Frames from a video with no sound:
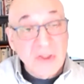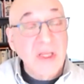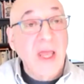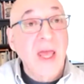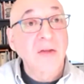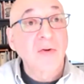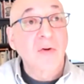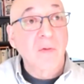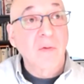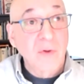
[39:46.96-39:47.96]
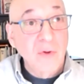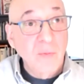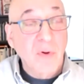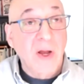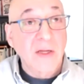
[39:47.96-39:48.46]
of the annual review
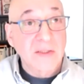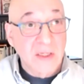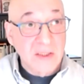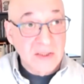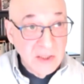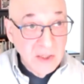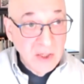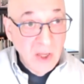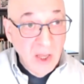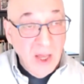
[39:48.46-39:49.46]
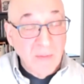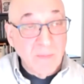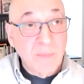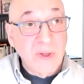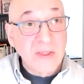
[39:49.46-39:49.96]
process, um,
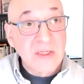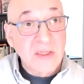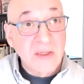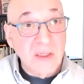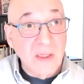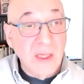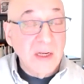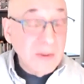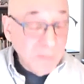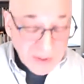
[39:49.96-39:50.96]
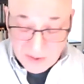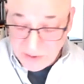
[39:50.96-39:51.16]
basically, and it depends on